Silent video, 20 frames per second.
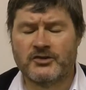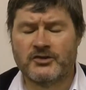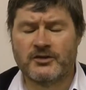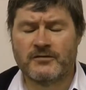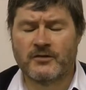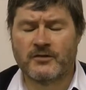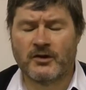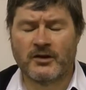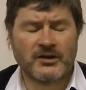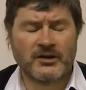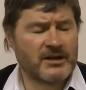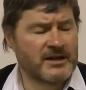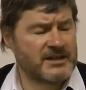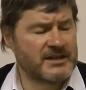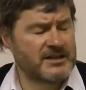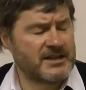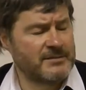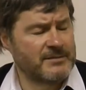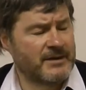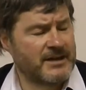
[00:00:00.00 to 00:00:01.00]
you've got an
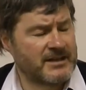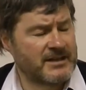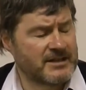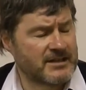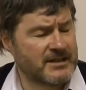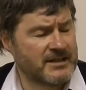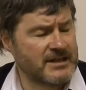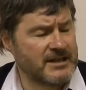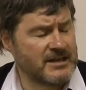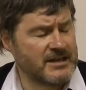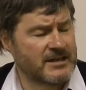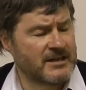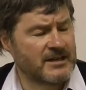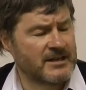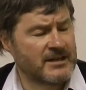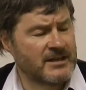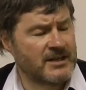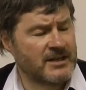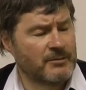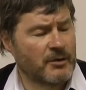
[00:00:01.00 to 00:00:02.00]
IEC mains lead,
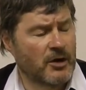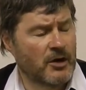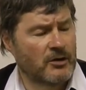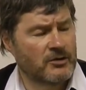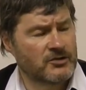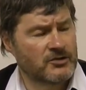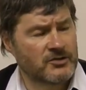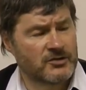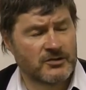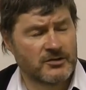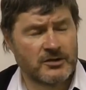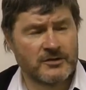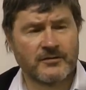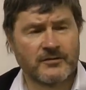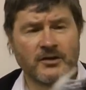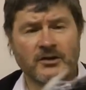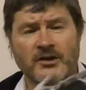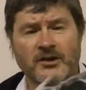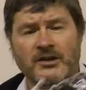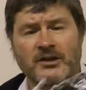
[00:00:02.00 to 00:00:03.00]
and in the box you've
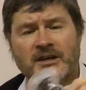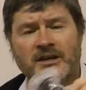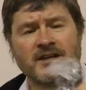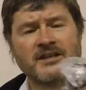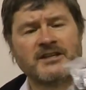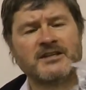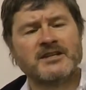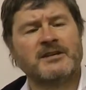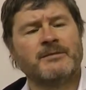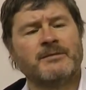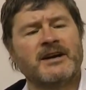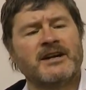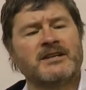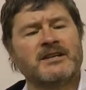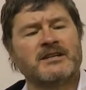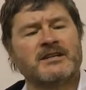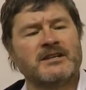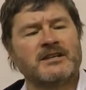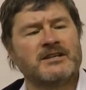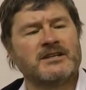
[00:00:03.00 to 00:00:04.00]
got an IEC
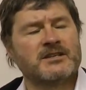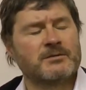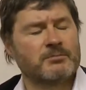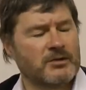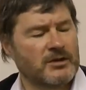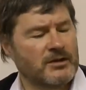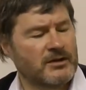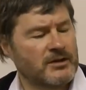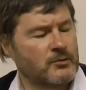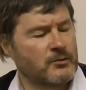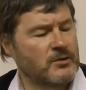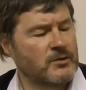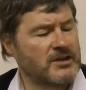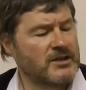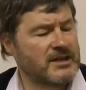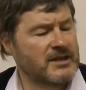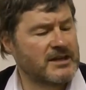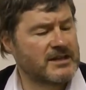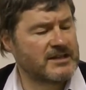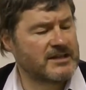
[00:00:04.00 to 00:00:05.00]
mains lead supplied with
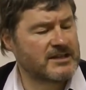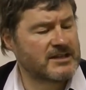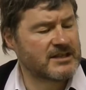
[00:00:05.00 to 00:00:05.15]
it.